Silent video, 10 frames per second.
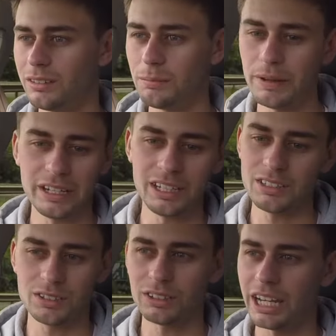The
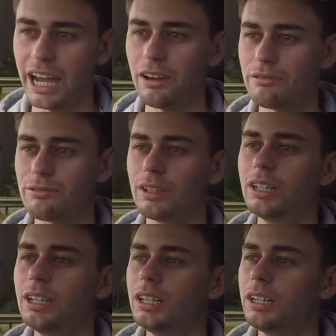Mini's gonna have
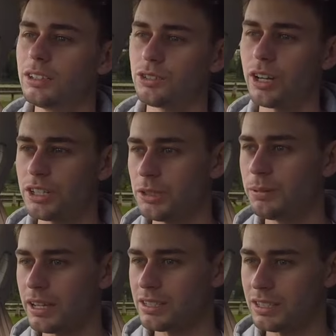scratchy
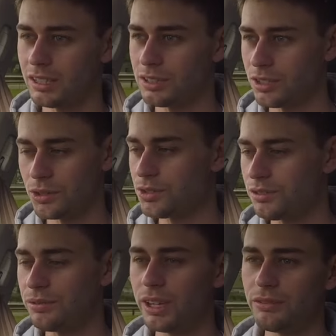plastic, so's
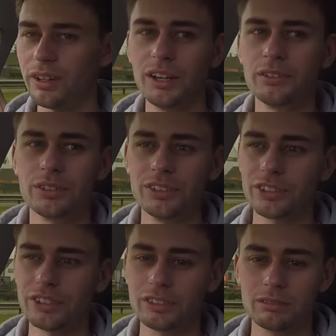the Fiat
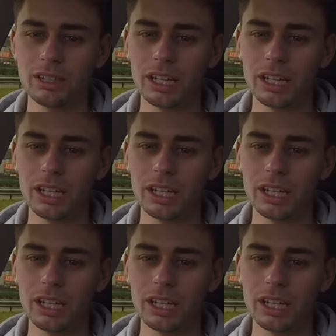500.